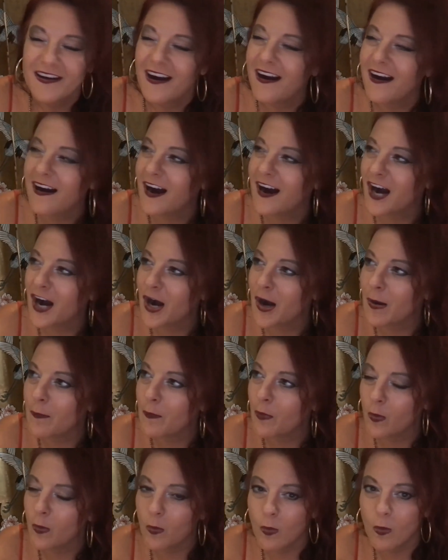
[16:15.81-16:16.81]

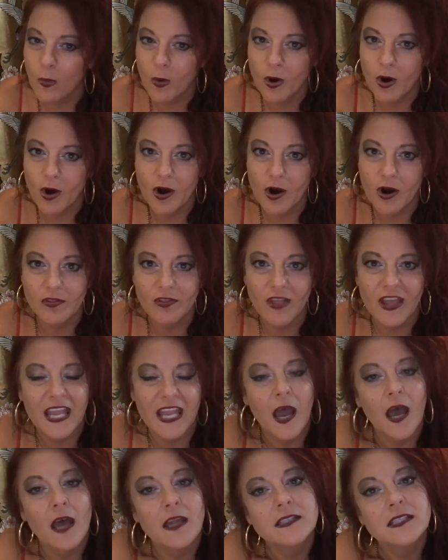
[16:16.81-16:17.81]
um, or
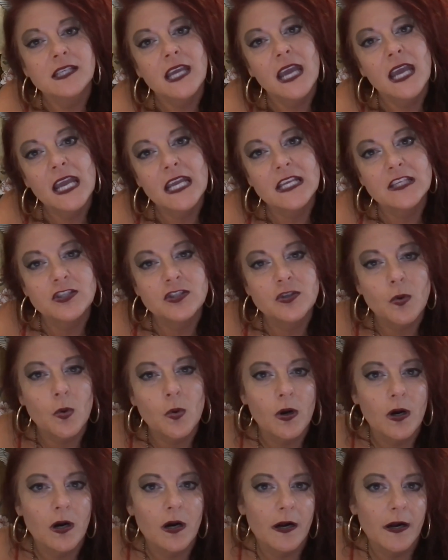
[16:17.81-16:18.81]
like a taste
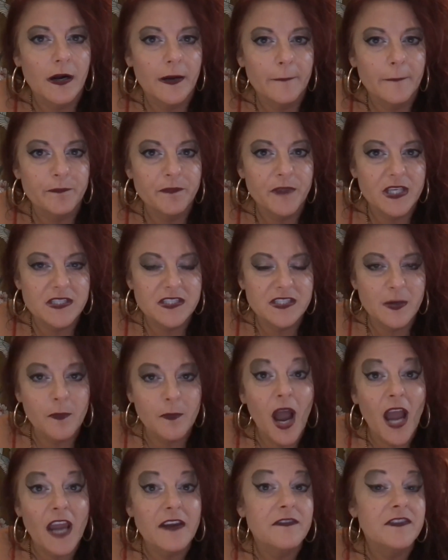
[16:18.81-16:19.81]
or um, some
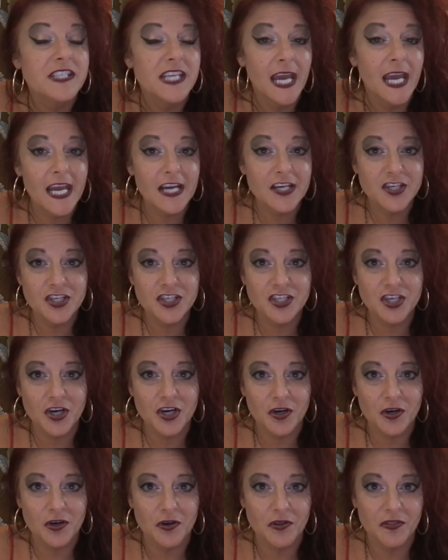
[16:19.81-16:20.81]
kind of
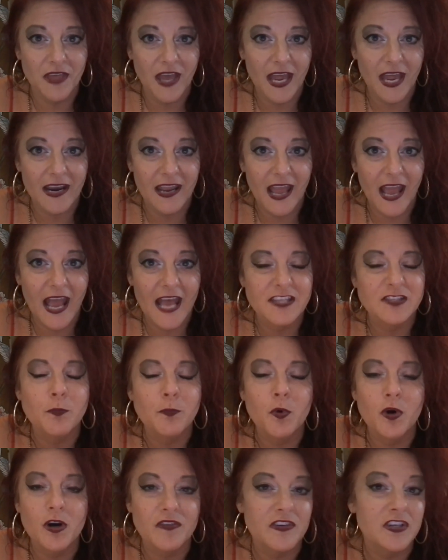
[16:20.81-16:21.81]
texture that has
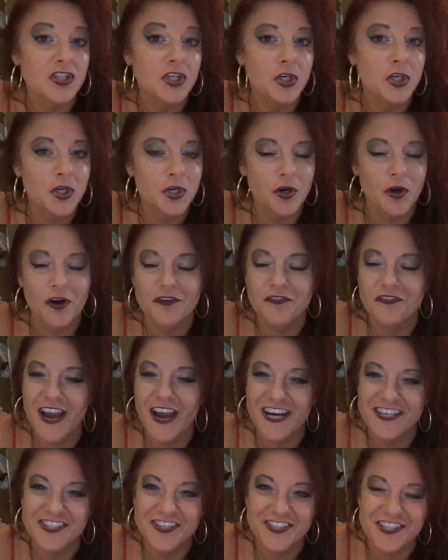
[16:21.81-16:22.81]
more of a turn on
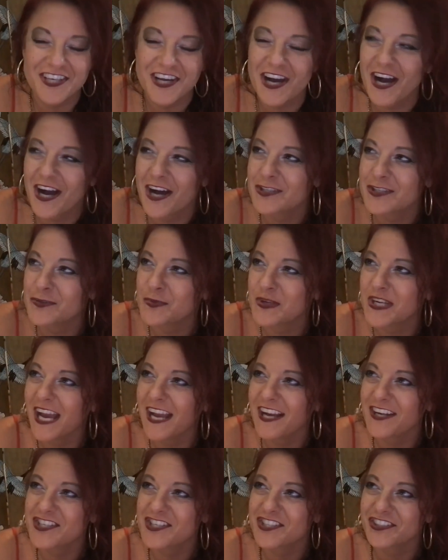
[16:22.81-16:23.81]
factor to us. We
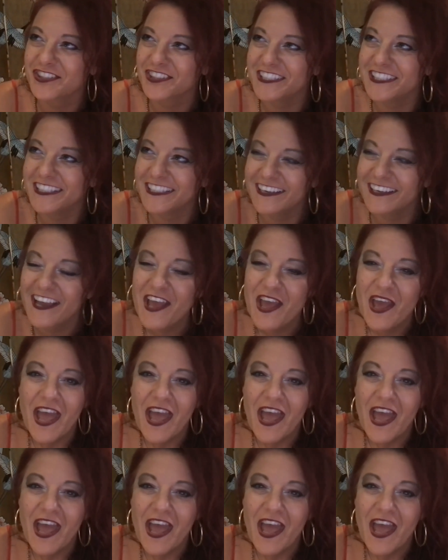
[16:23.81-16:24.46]
actually,